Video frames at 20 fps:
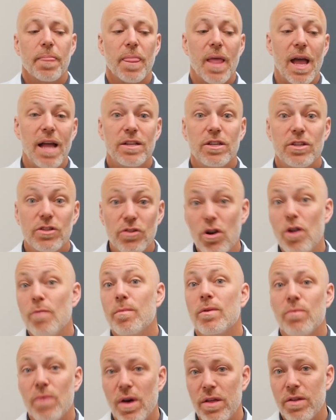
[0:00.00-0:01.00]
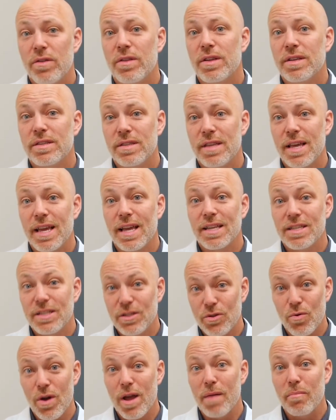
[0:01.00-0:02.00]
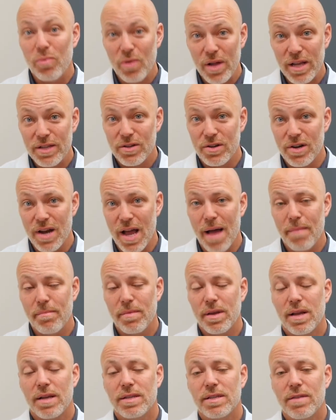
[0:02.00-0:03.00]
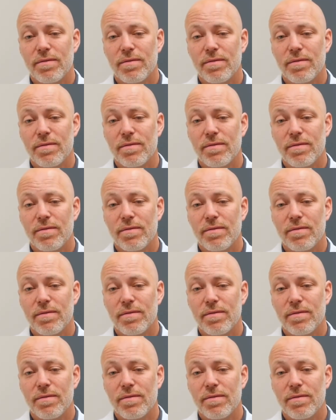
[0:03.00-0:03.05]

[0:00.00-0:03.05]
and determine whether this thing is in the right place or not. Because